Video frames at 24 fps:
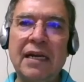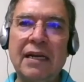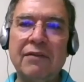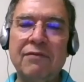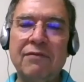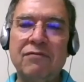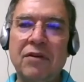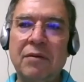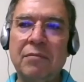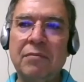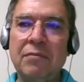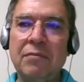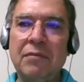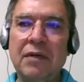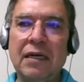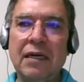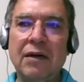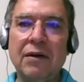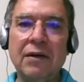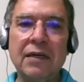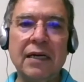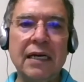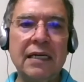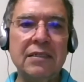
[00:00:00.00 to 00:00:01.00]
in it from
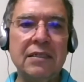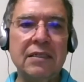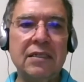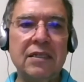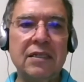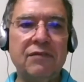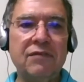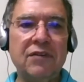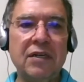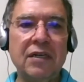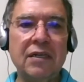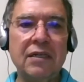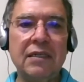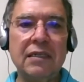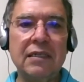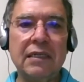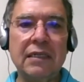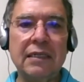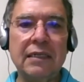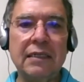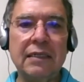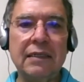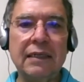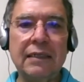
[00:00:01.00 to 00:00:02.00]
all kinds of different
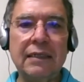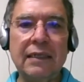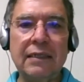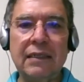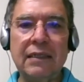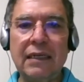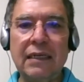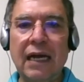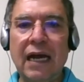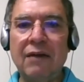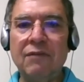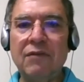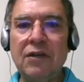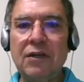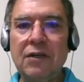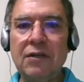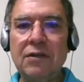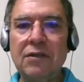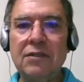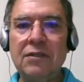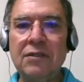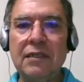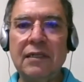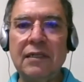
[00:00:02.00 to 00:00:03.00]

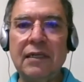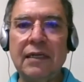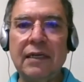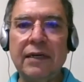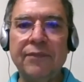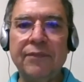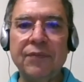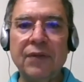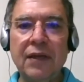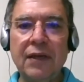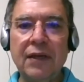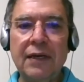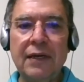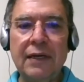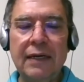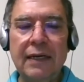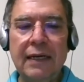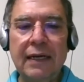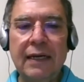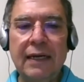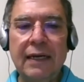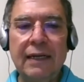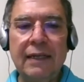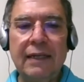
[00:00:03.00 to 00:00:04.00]
avenues. And
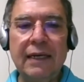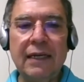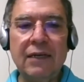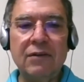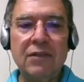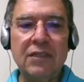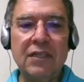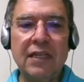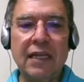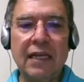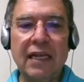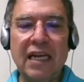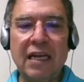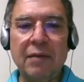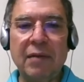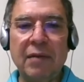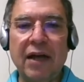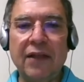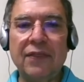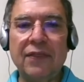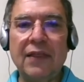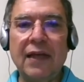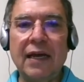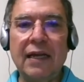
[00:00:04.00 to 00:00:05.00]
the interesting thing
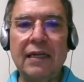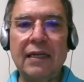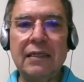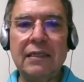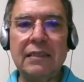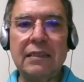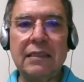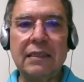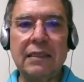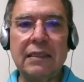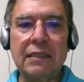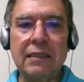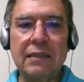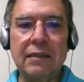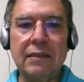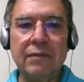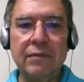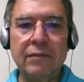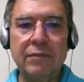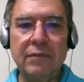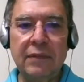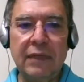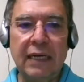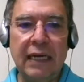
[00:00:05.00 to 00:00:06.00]
about that is,
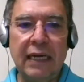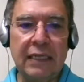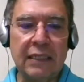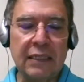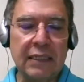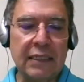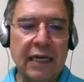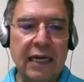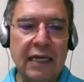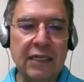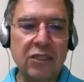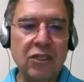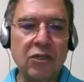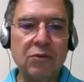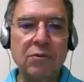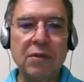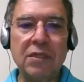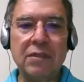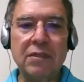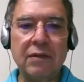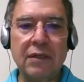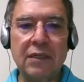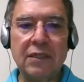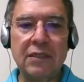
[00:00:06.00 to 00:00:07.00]
as a
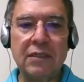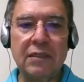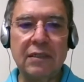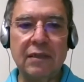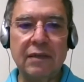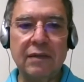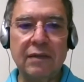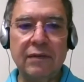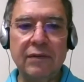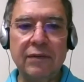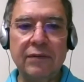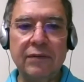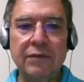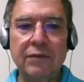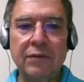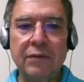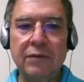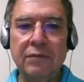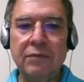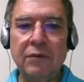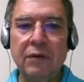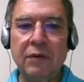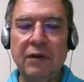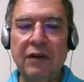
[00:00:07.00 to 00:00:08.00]
consequence of this, that
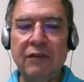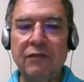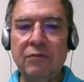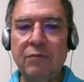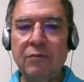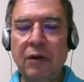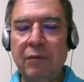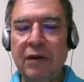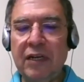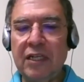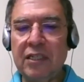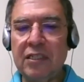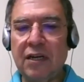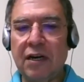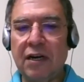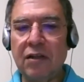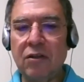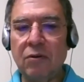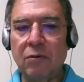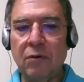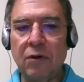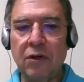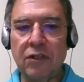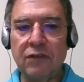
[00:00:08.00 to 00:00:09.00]
when we
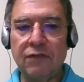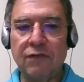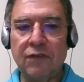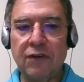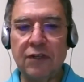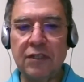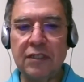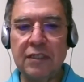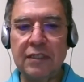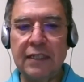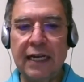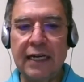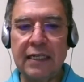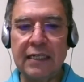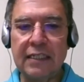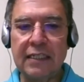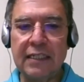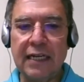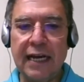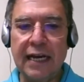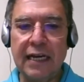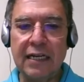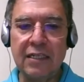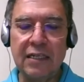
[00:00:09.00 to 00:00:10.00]
started the world's first data
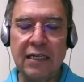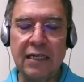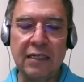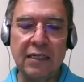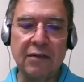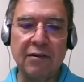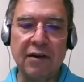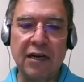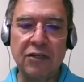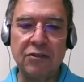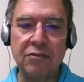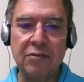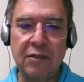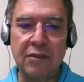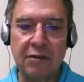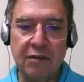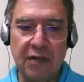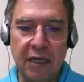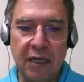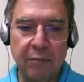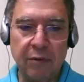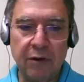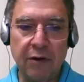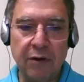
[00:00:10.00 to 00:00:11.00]
science undergraduate
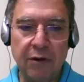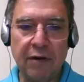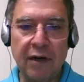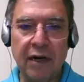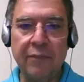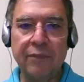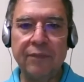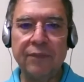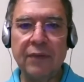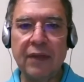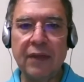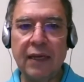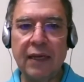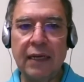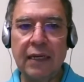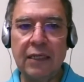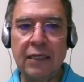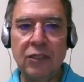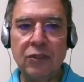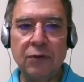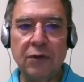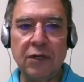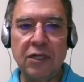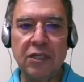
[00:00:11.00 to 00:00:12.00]
degree program
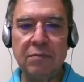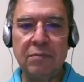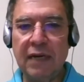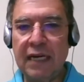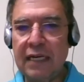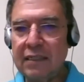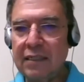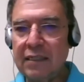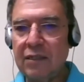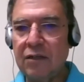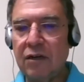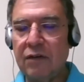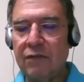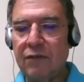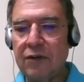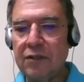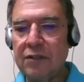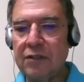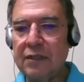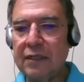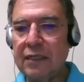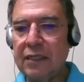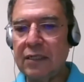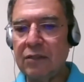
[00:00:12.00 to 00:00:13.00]
at George Mason
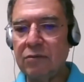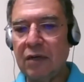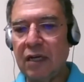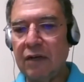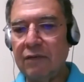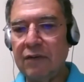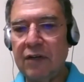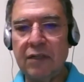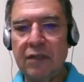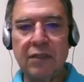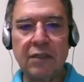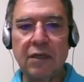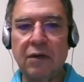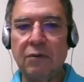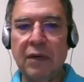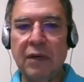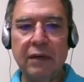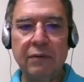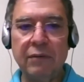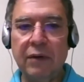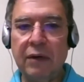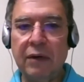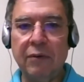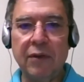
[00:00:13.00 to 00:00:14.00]
University 12 years ago,
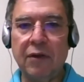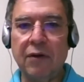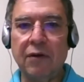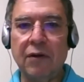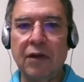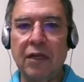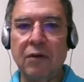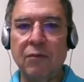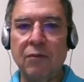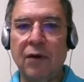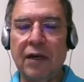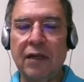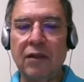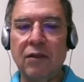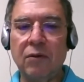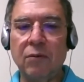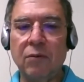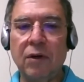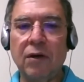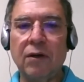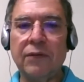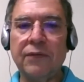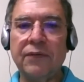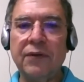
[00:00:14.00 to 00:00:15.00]
we were the only one in the
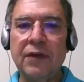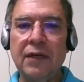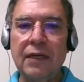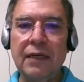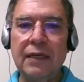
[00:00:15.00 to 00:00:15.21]
world.